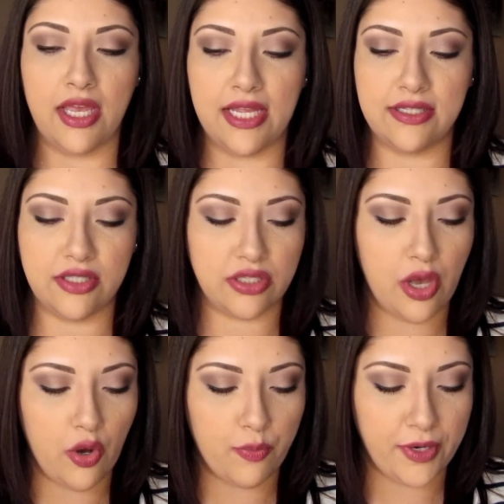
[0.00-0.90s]
It's so
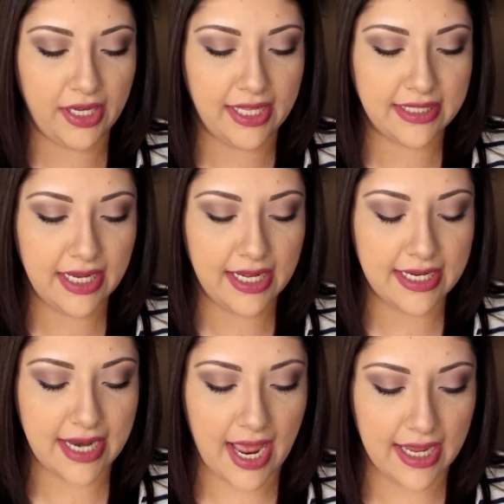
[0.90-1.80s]
pretty. It's like a
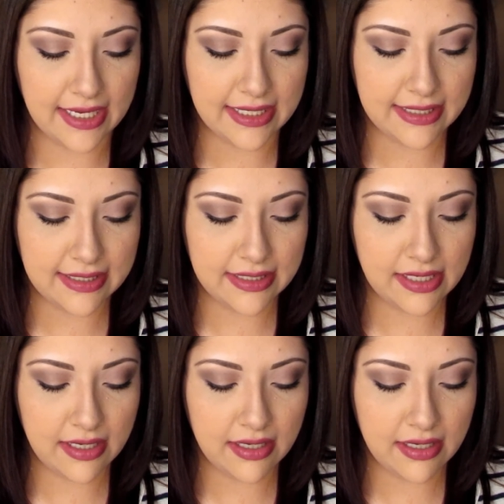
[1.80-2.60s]
nice